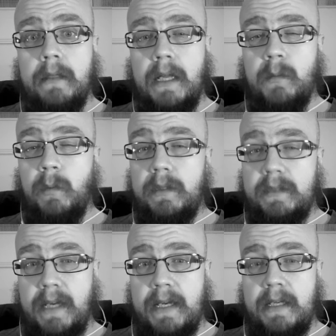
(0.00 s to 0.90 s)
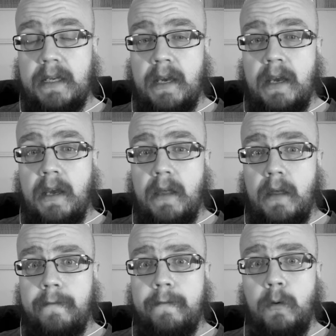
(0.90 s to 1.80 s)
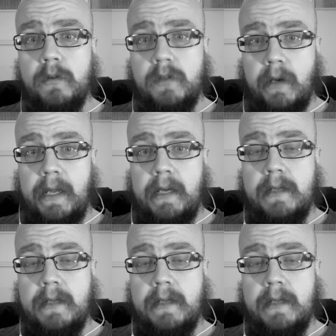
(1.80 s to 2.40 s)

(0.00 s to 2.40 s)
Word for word: that will take a full screen